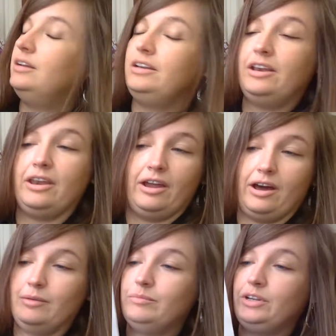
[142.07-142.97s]

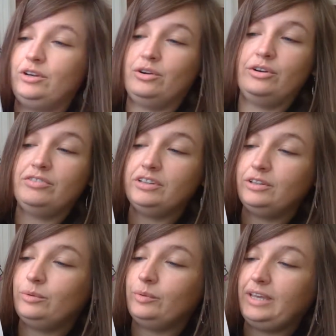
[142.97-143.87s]
Not Minerva
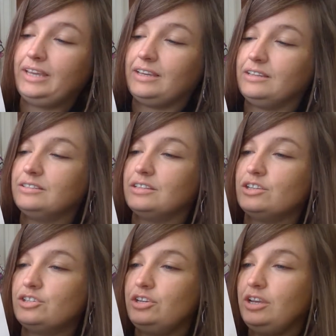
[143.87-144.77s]
Louise.
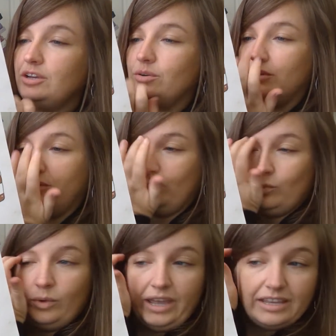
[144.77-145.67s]
She
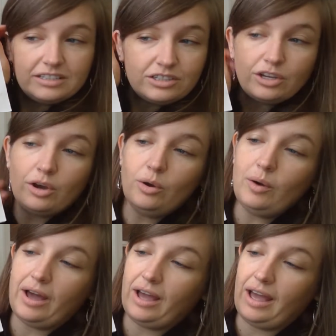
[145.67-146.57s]
couldn't wait to
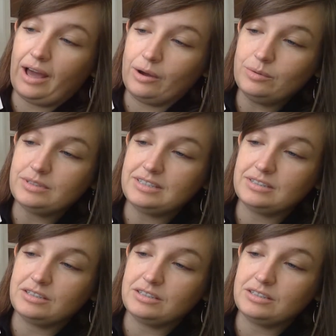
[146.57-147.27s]
go out